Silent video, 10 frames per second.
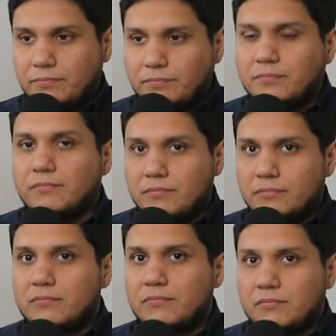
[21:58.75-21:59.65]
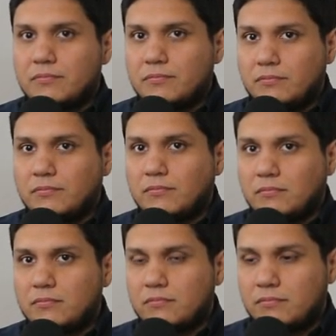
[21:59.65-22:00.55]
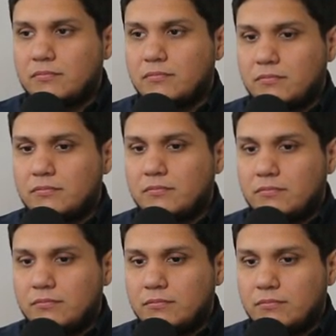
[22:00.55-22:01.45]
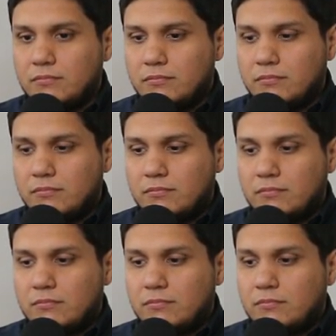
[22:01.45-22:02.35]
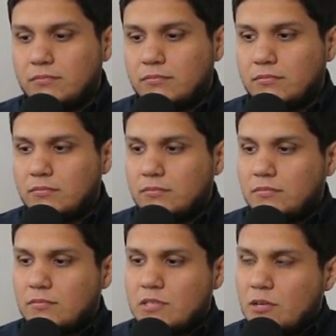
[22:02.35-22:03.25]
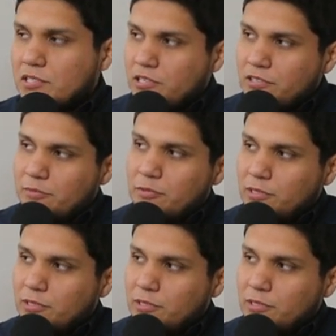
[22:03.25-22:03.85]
[no speech]